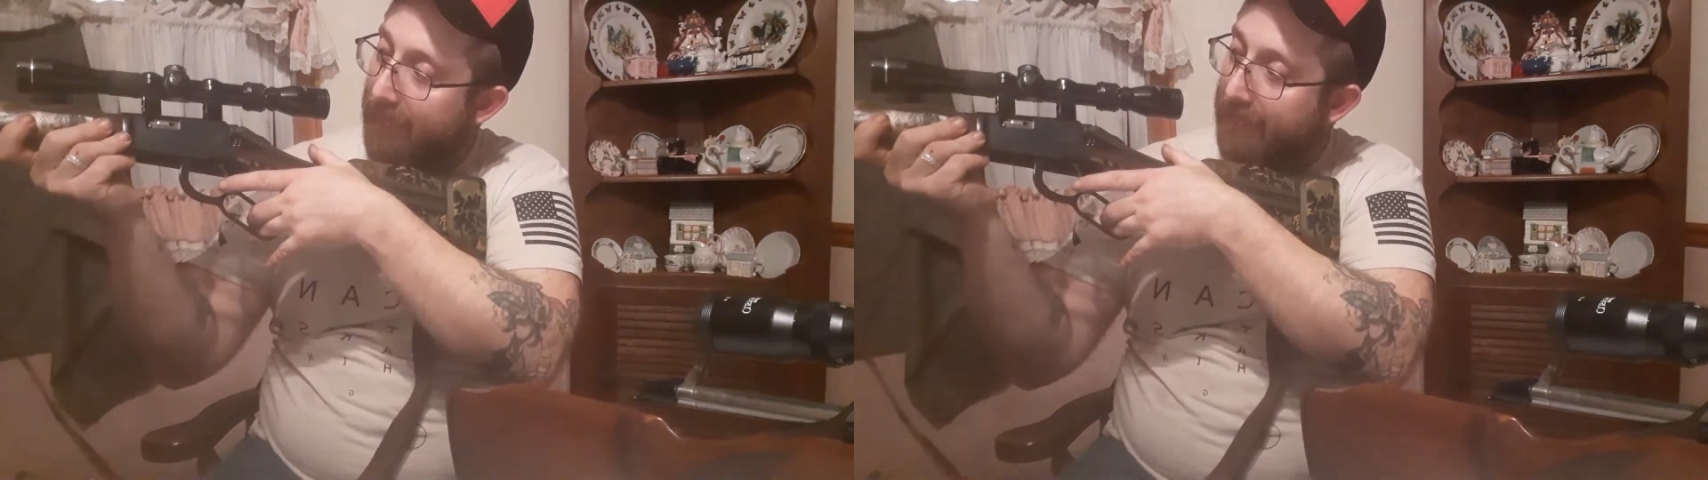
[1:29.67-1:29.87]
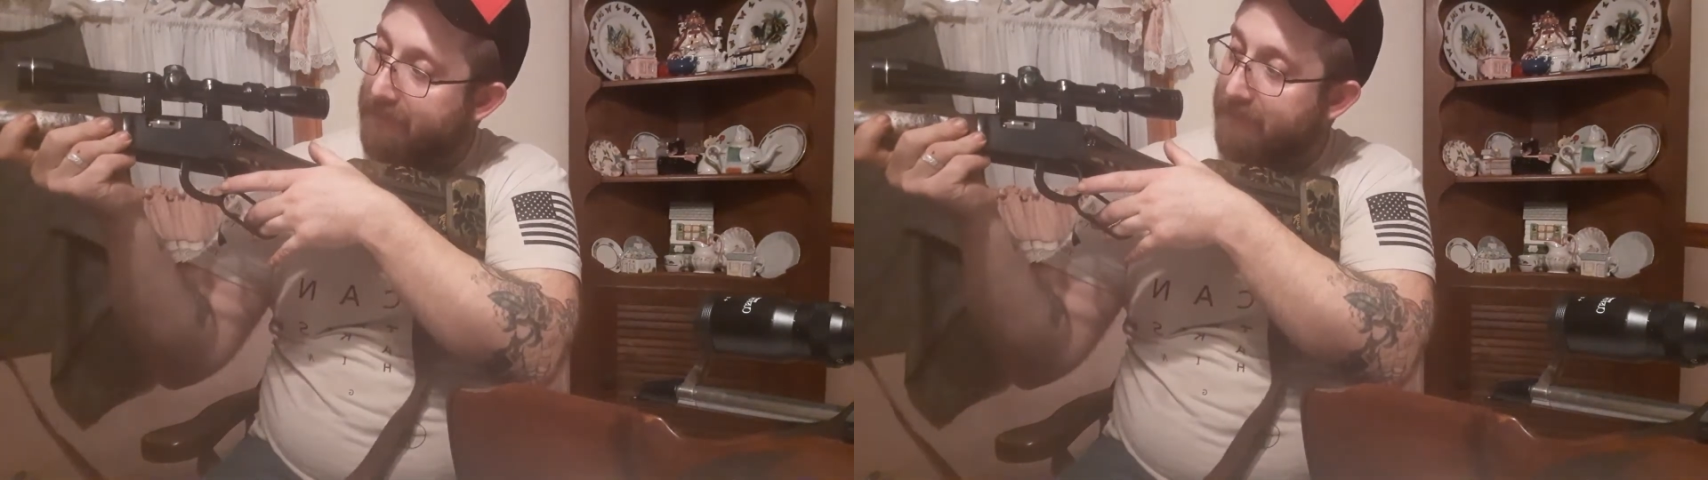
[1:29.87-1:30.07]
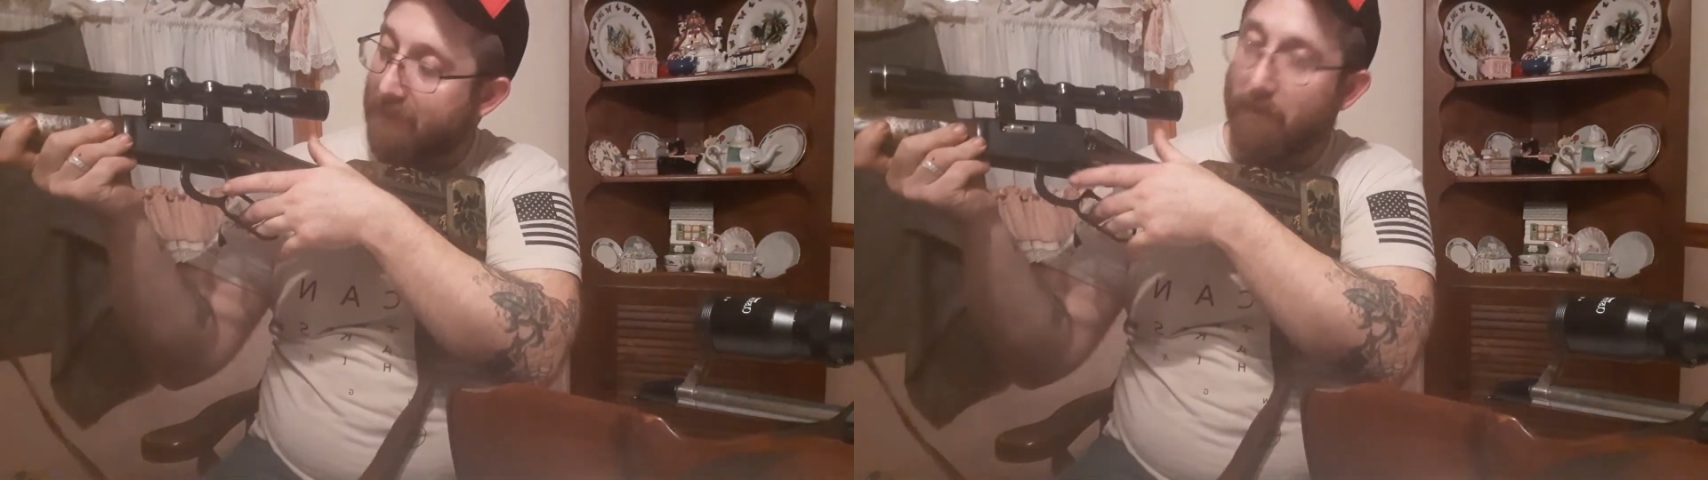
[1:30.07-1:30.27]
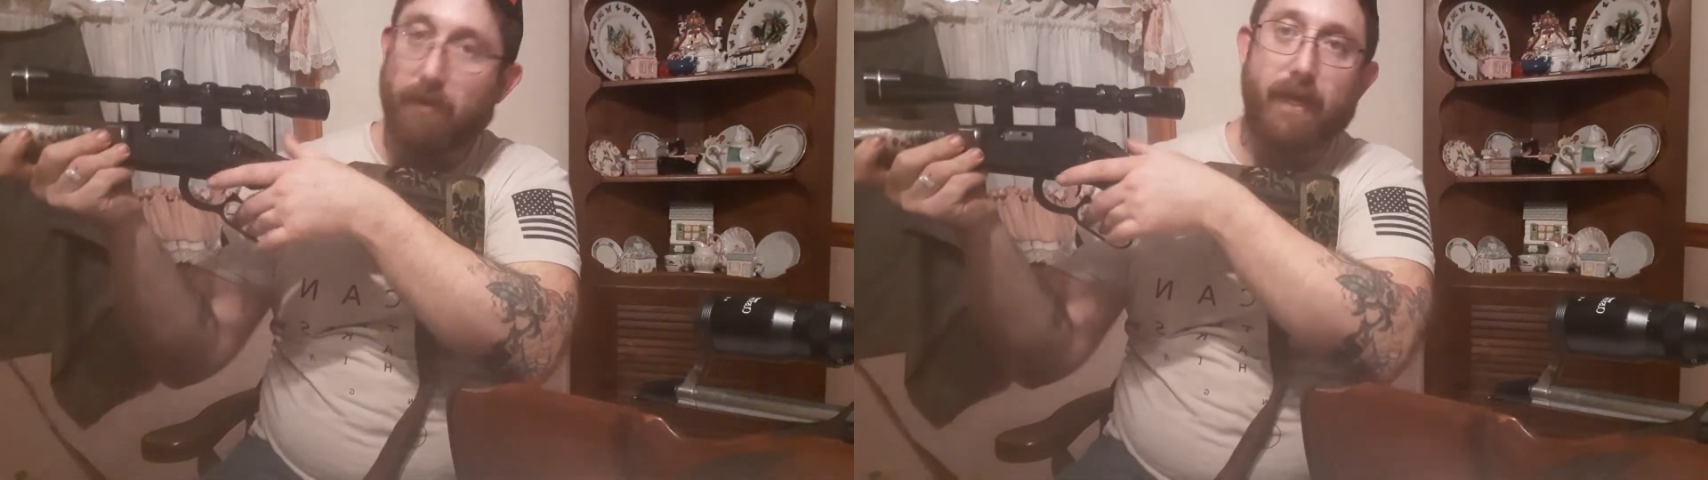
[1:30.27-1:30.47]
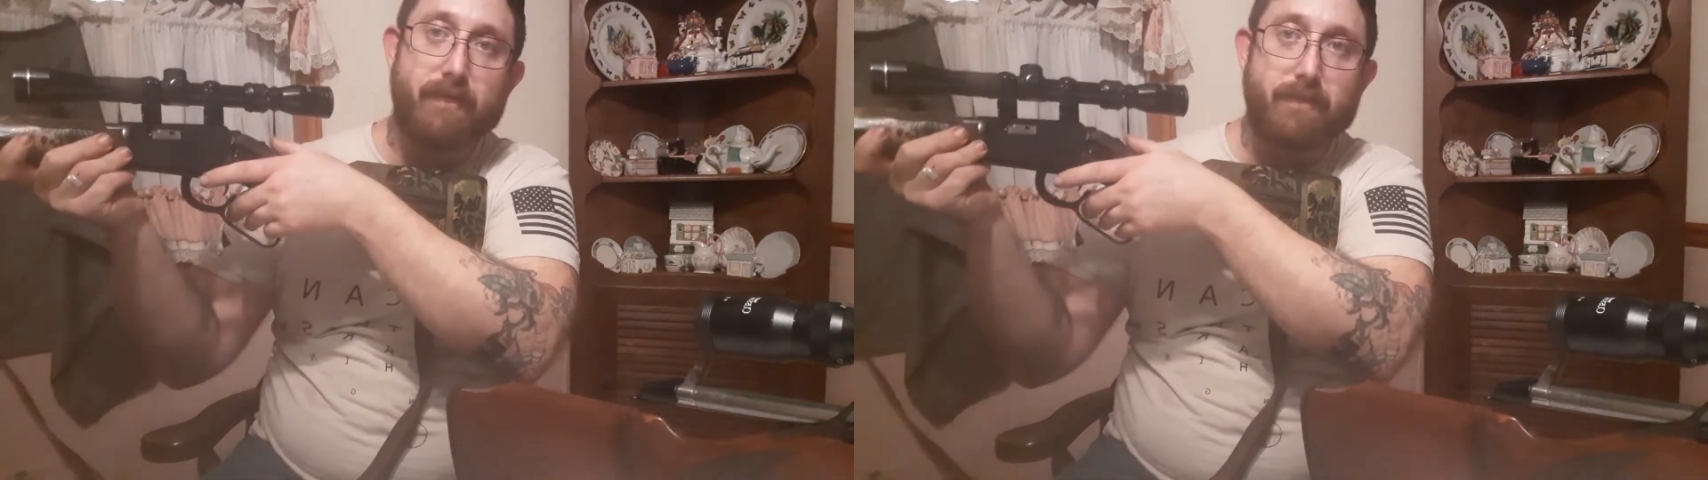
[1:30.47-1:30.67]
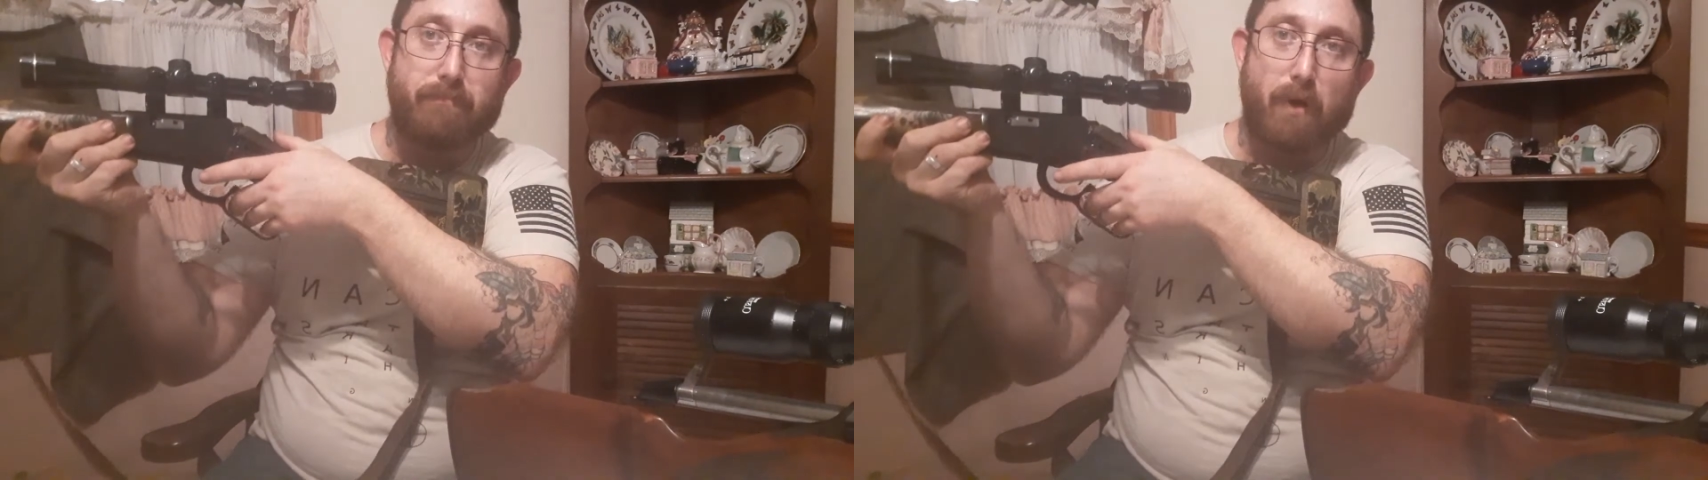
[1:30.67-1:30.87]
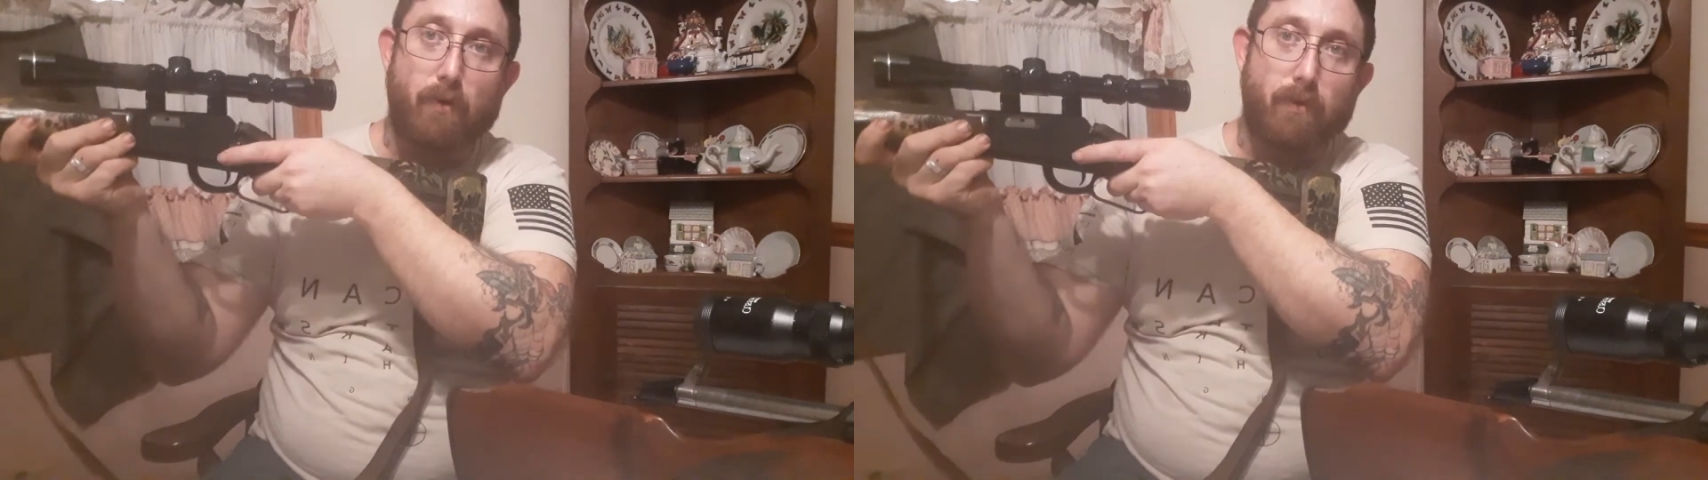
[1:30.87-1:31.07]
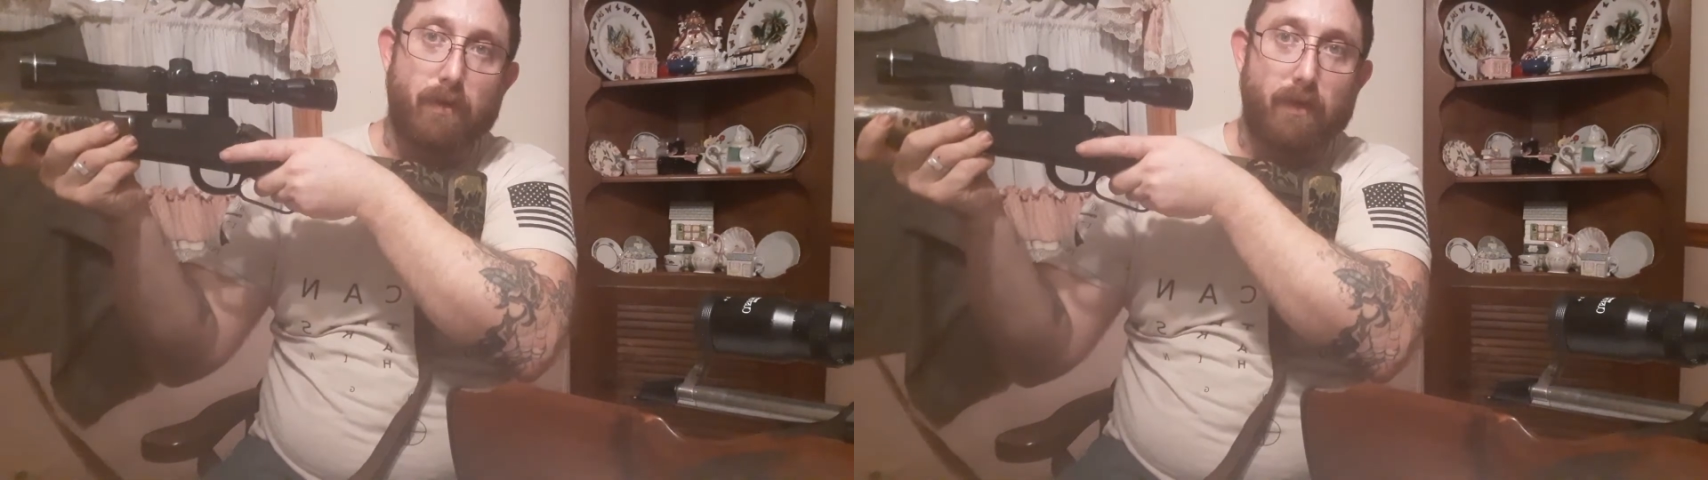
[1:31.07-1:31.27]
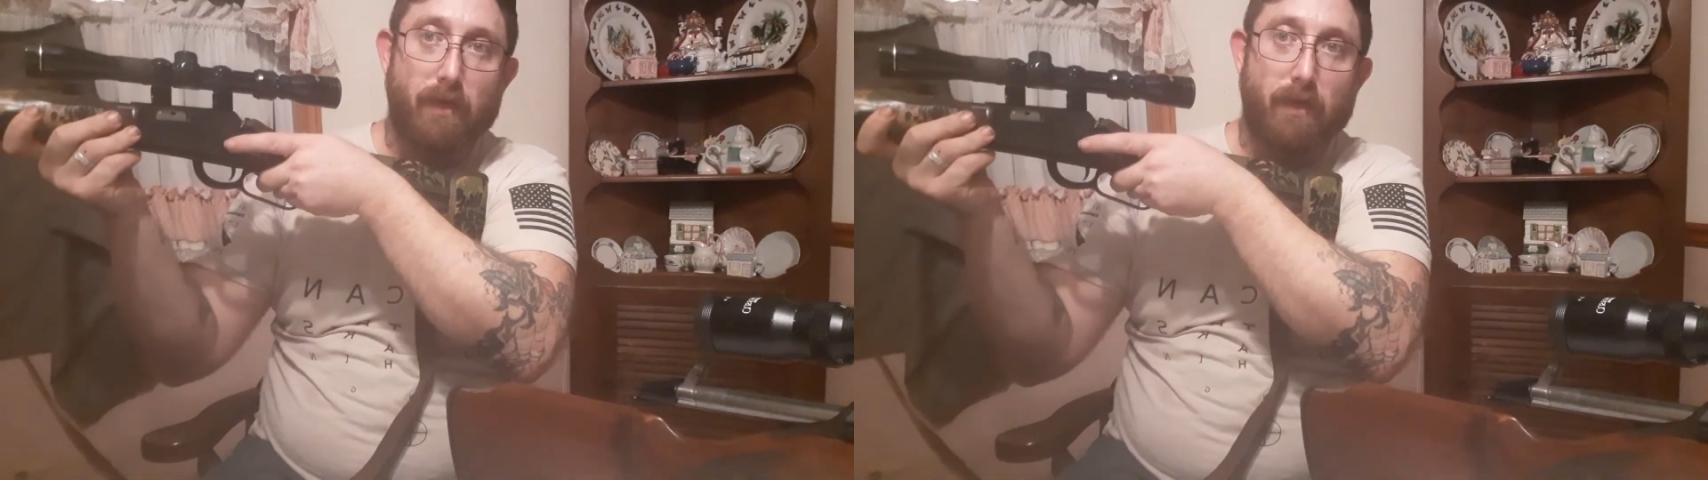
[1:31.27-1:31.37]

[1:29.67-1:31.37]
into the bolt,